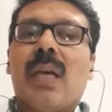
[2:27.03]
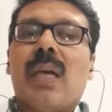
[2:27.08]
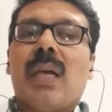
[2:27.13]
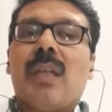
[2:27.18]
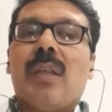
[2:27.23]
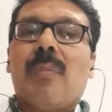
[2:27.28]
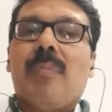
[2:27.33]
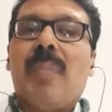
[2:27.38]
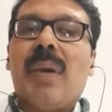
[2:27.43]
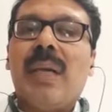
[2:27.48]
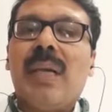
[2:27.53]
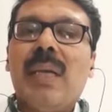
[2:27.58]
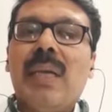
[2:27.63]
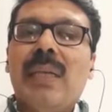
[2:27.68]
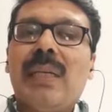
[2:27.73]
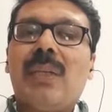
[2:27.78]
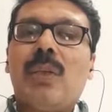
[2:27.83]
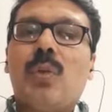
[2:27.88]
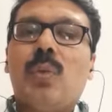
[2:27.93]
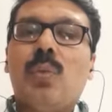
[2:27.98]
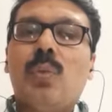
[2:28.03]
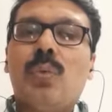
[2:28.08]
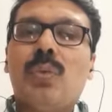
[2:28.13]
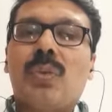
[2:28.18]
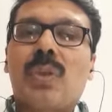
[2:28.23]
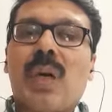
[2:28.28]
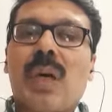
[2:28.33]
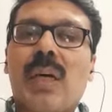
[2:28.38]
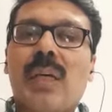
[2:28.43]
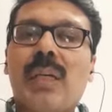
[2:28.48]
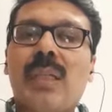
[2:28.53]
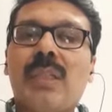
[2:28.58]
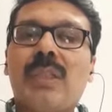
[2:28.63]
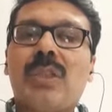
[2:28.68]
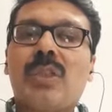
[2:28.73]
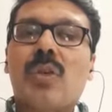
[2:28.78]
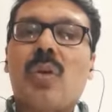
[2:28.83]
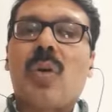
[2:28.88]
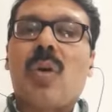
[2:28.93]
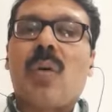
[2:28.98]
the middle
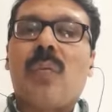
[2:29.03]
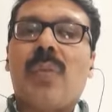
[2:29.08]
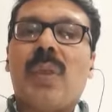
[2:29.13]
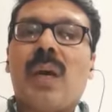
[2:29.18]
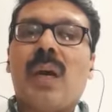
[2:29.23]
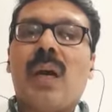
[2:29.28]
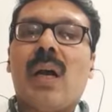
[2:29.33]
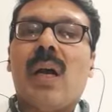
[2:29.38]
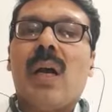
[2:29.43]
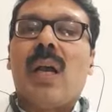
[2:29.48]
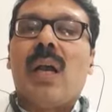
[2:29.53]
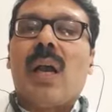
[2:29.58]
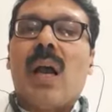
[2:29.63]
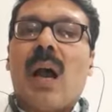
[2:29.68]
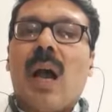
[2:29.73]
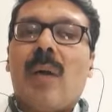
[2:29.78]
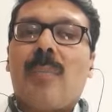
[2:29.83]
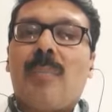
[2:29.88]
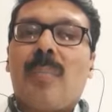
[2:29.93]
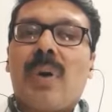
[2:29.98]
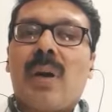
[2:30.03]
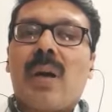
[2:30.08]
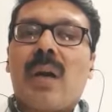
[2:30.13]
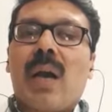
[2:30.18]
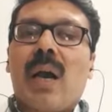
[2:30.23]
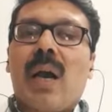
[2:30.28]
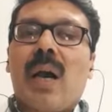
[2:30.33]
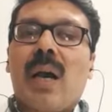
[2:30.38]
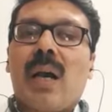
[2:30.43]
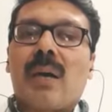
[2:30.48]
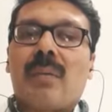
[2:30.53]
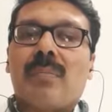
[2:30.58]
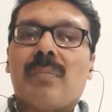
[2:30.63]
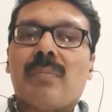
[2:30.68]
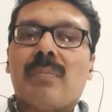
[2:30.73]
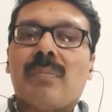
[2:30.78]
2/3 of the upper arm,